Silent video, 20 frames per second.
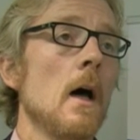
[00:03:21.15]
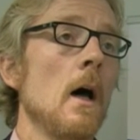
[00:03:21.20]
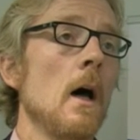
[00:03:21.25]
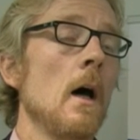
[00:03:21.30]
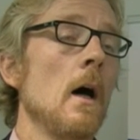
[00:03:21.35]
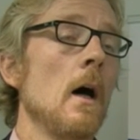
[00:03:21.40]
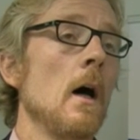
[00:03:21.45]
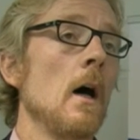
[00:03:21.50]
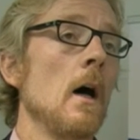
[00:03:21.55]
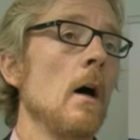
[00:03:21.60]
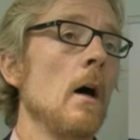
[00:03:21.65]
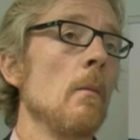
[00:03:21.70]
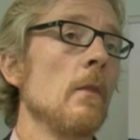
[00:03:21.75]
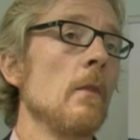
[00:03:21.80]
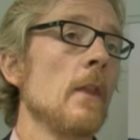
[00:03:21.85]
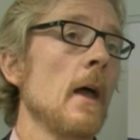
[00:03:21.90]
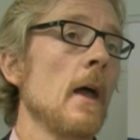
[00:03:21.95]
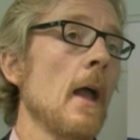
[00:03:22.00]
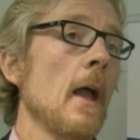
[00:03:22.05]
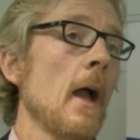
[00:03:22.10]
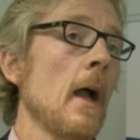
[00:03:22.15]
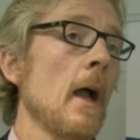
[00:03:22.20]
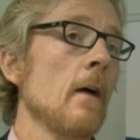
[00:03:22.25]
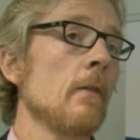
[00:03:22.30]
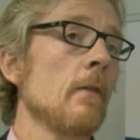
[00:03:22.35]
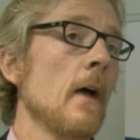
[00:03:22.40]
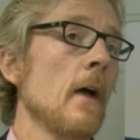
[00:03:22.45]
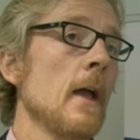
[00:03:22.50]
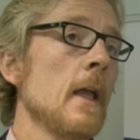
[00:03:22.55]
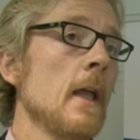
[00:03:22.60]
They
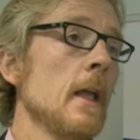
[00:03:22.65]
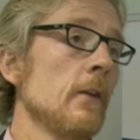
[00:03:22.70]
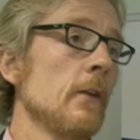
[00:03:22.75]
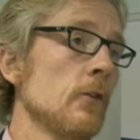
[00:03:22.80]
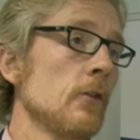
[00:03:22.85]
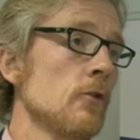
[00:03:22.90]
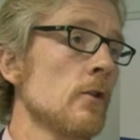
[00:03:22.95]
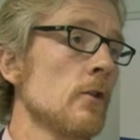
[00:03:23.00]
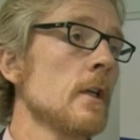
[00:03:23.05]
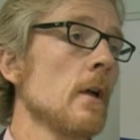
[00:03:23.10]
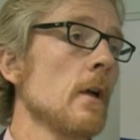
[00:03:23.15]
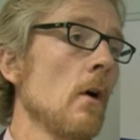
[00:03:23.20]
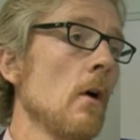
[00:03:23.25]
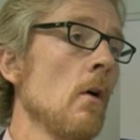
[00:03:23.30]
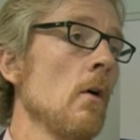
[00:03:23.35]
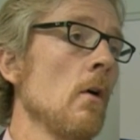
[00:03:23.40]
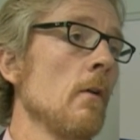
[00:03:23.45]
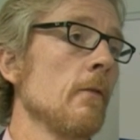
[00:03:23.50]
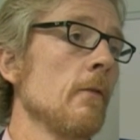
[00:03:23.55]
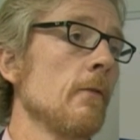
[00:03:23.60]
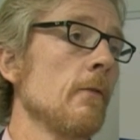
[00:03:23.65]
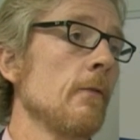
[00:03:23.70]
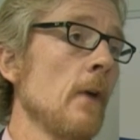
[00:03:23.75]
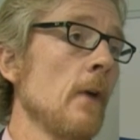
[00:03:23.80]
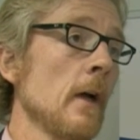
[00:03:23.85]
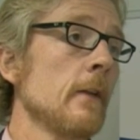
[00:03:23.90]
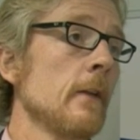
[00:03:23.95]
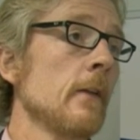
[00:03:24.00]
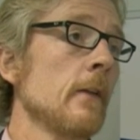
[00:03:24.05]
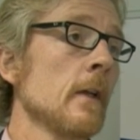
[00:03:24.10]
have a history of
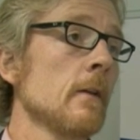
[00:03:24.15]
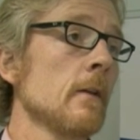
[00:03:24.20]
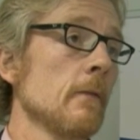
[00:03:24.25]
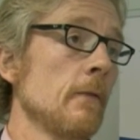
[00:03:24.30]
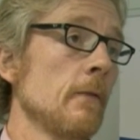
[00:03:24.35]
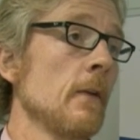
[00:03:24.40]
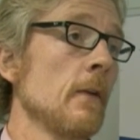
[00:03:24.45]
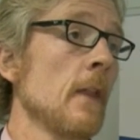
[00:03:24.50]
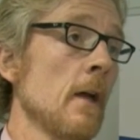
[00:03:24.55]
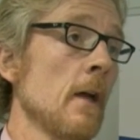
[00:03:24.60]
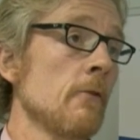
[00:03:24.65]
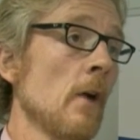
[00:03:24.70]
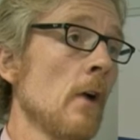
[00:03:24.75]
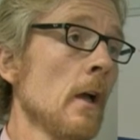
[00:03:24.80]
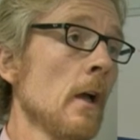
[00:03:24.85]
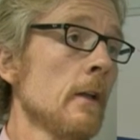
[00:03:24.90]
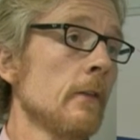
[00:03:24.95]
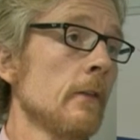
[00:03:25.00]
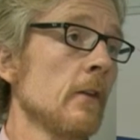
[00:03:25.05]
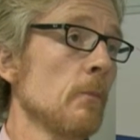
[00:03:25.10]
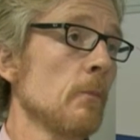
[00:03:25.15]
fighting for their rights.